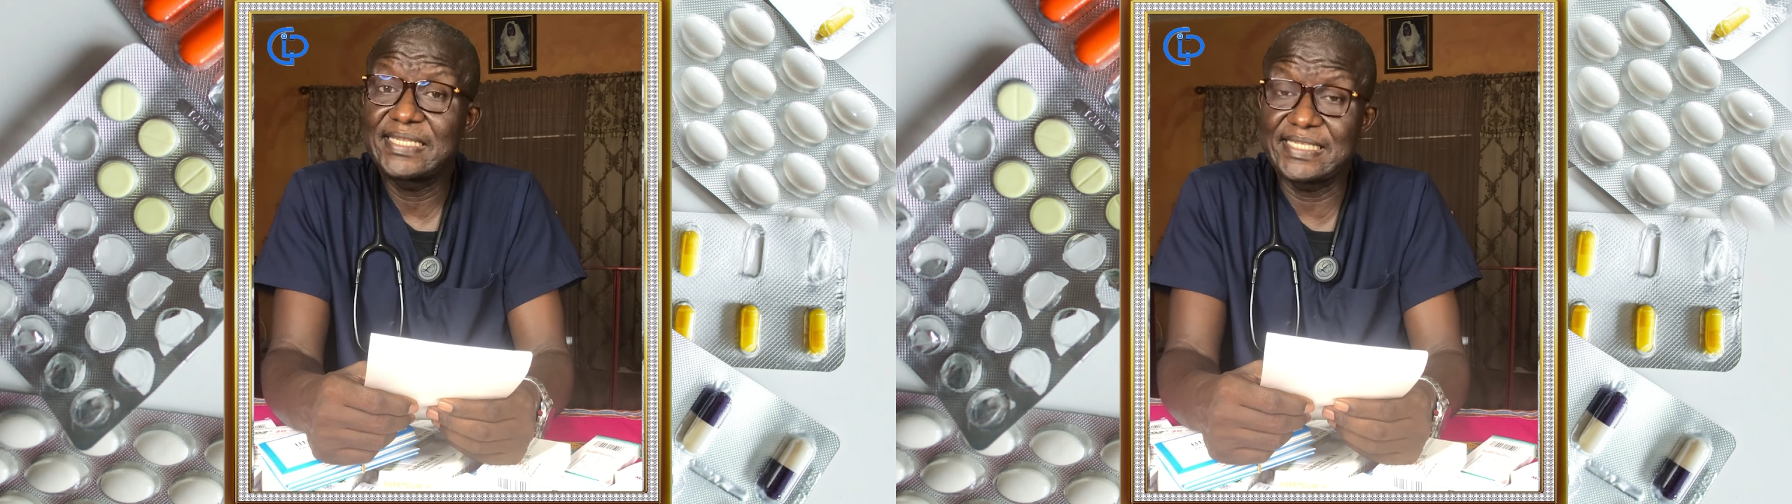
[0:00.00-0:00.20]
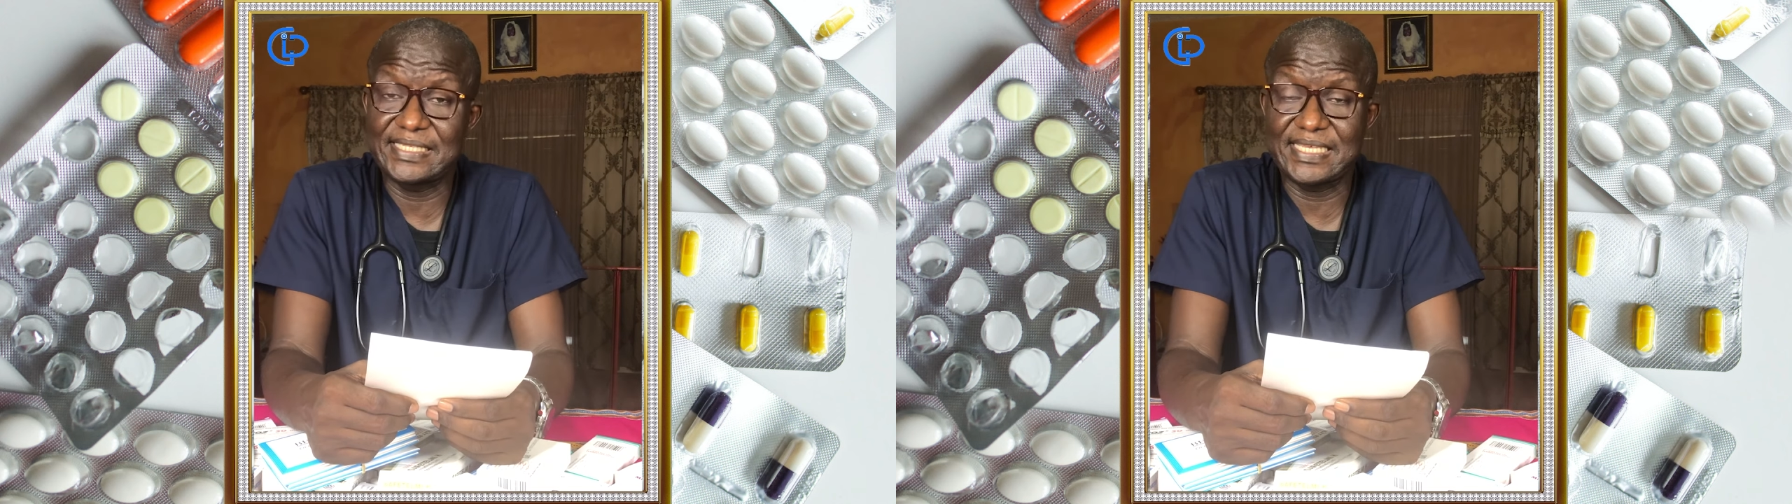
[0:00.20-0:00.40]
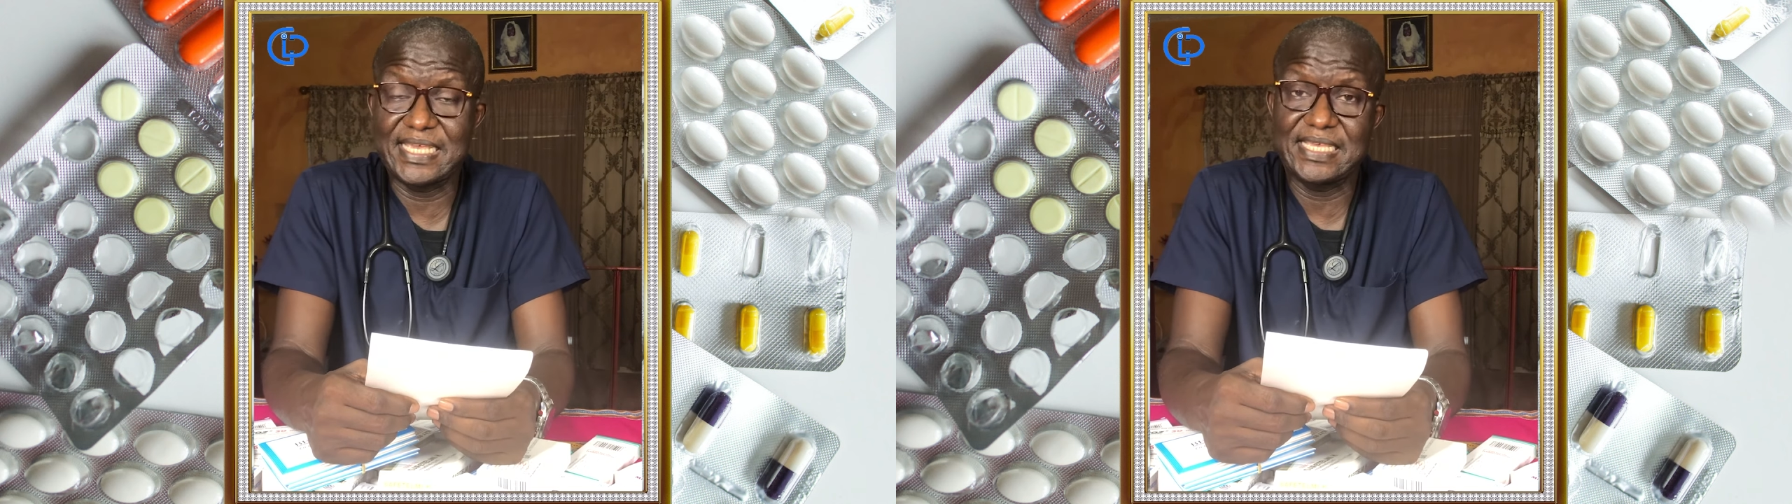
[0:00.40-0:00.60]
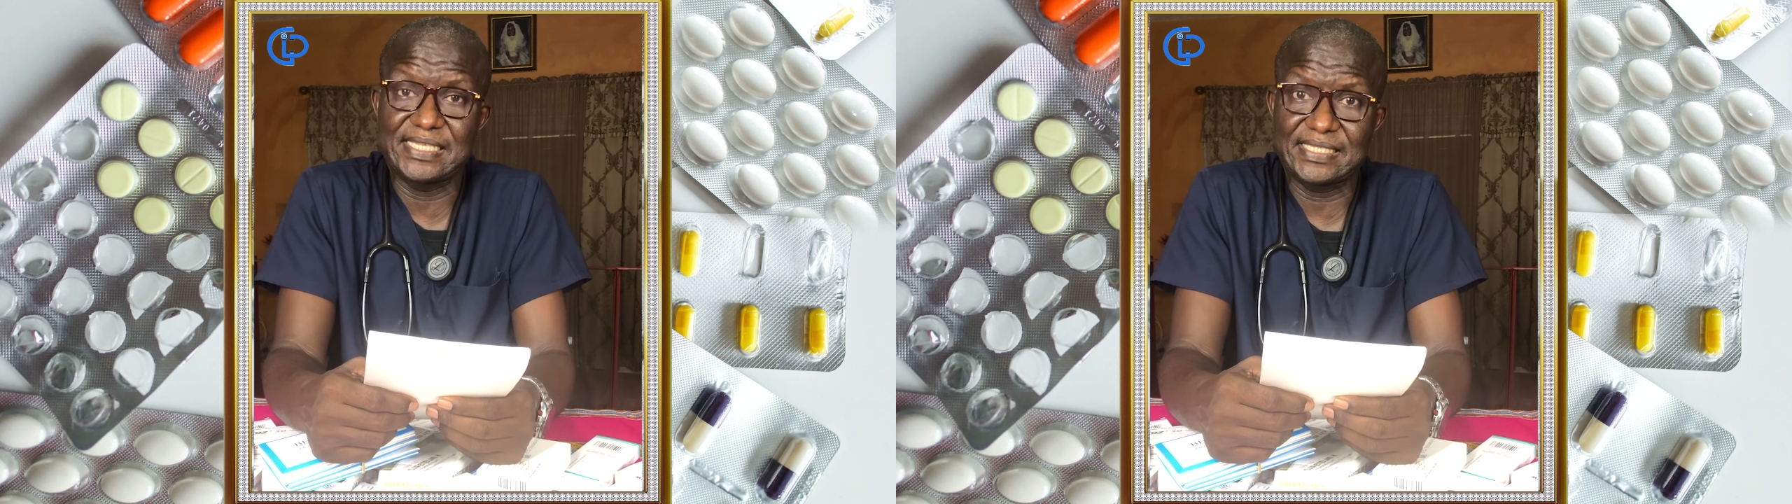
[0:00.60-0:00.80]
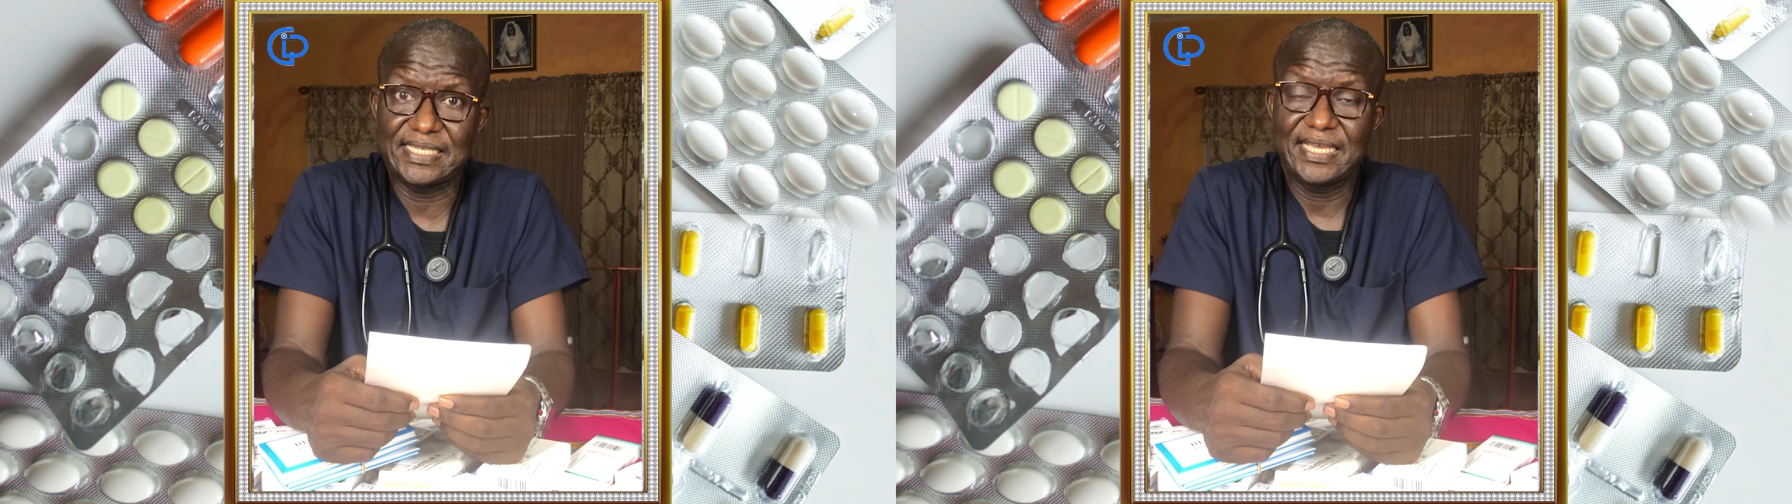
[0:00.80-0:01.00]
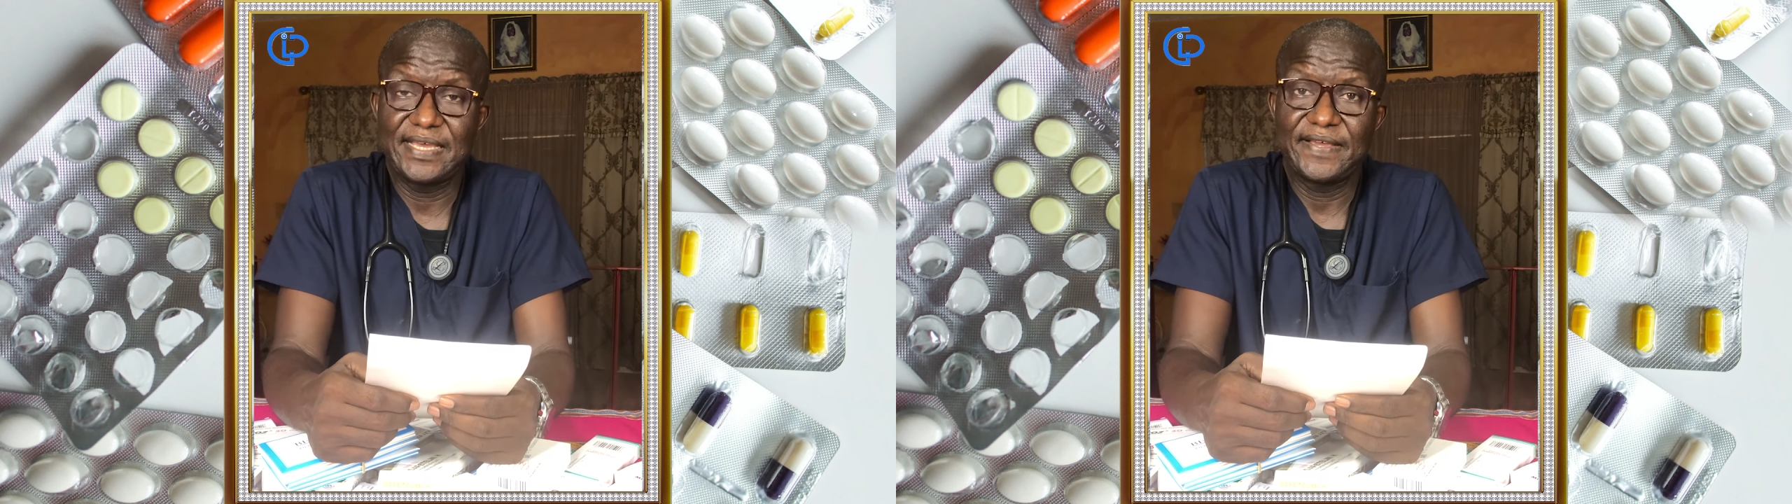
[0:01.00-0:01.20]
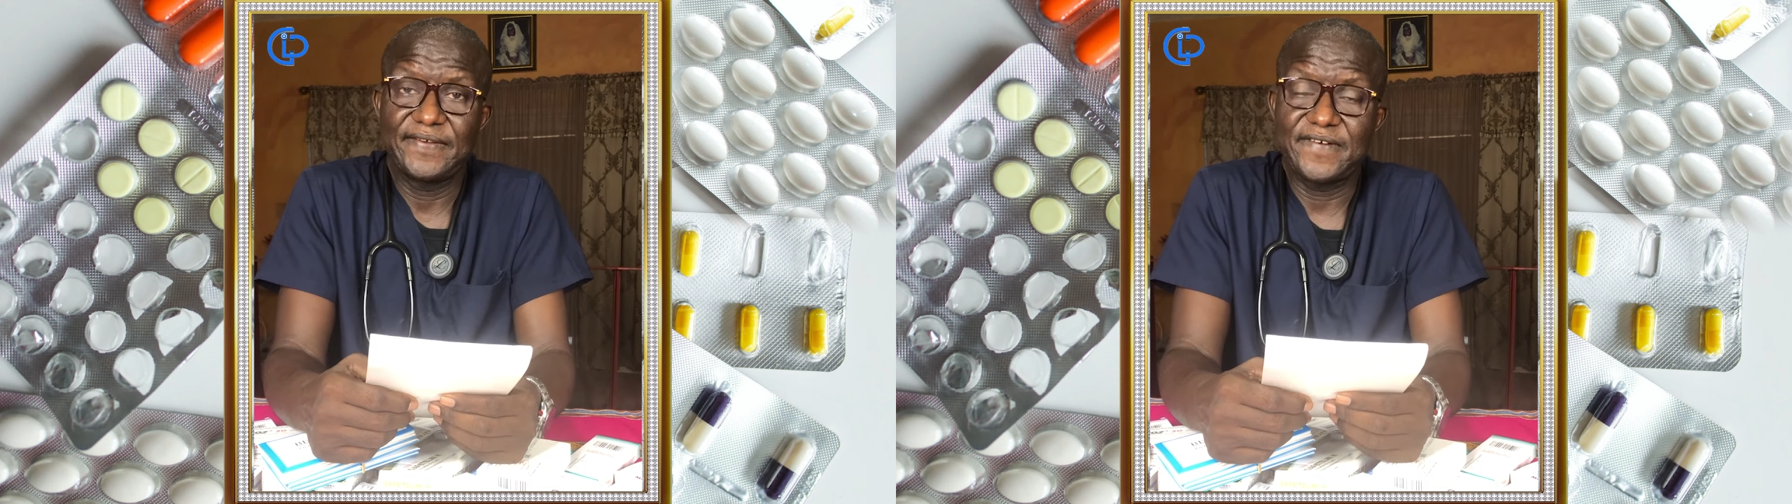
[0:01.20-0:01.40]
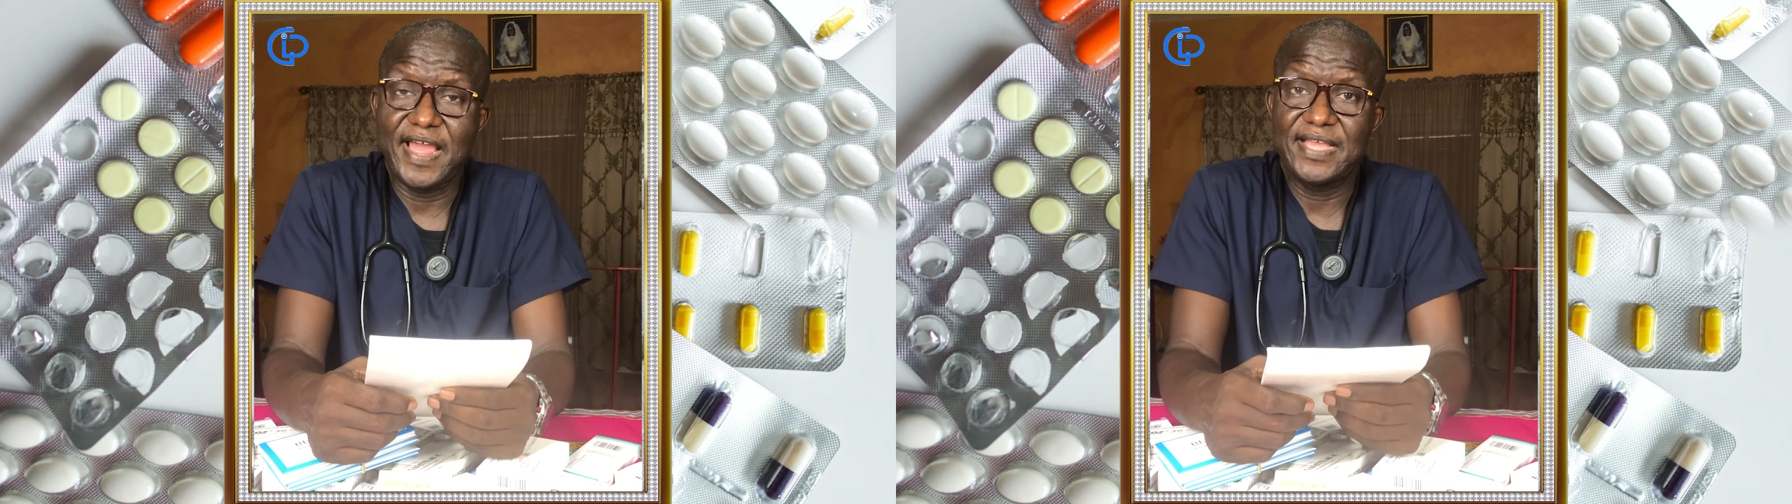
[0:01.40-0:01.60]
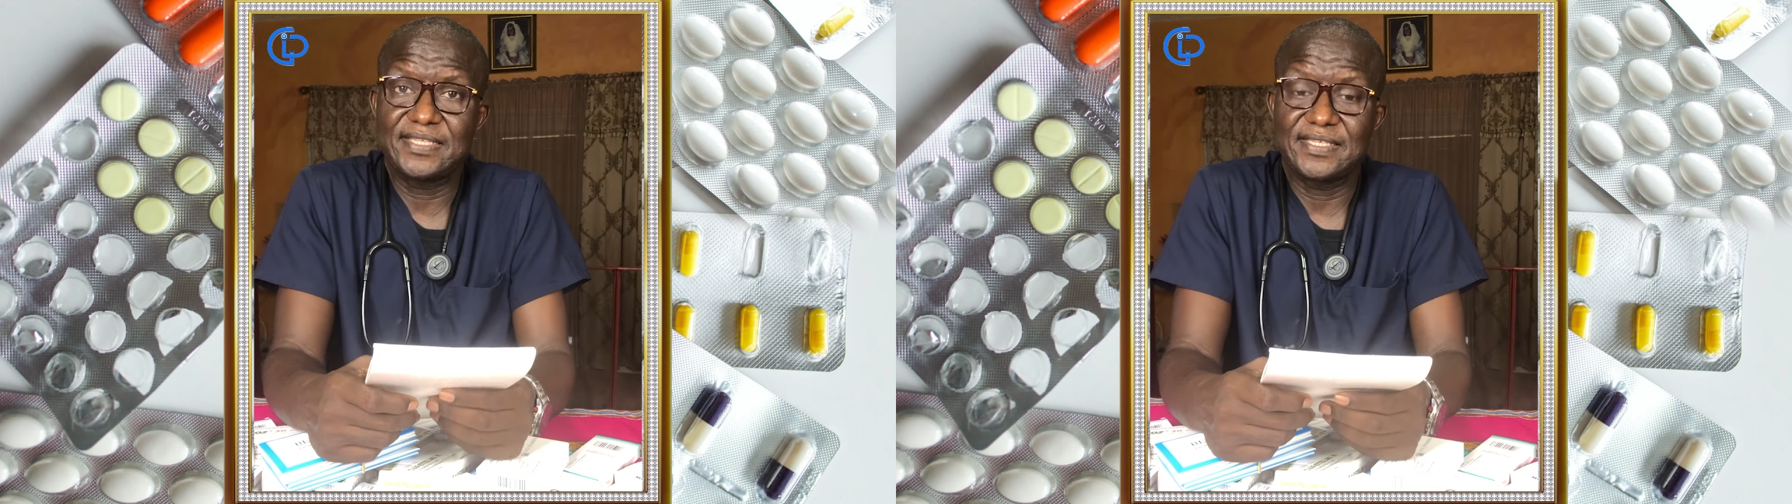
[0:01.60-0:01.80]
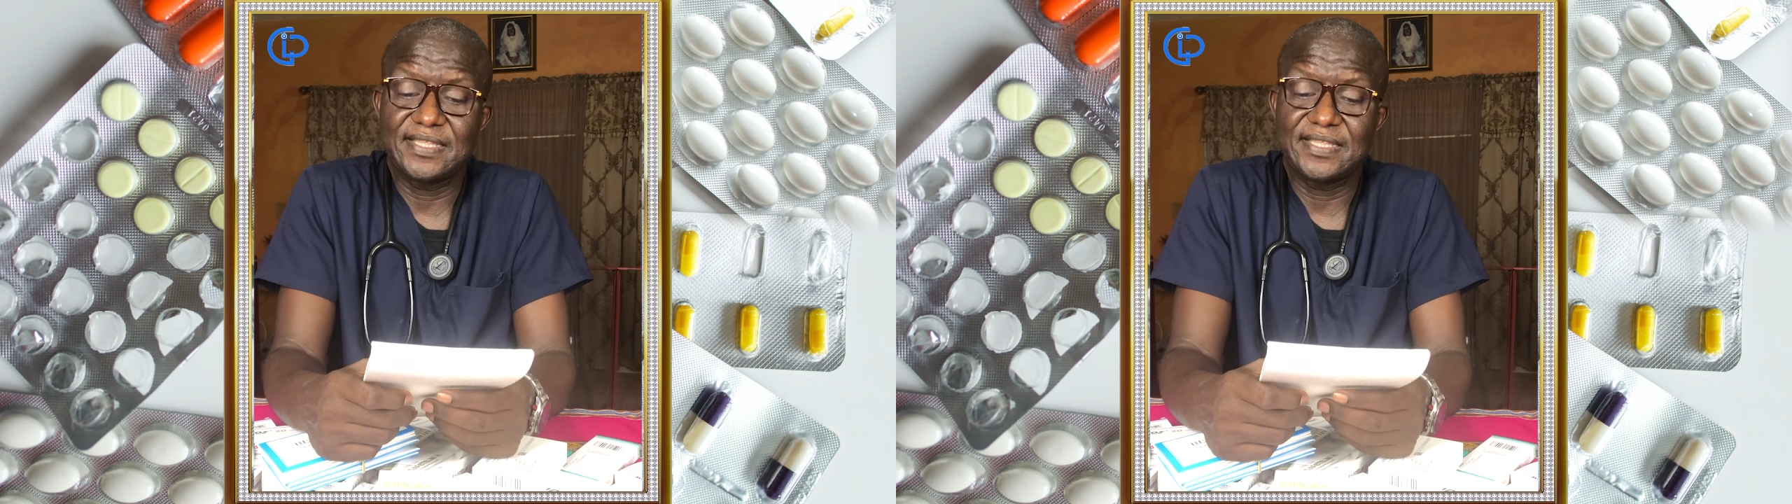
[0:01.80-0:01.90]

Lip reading: disease, right?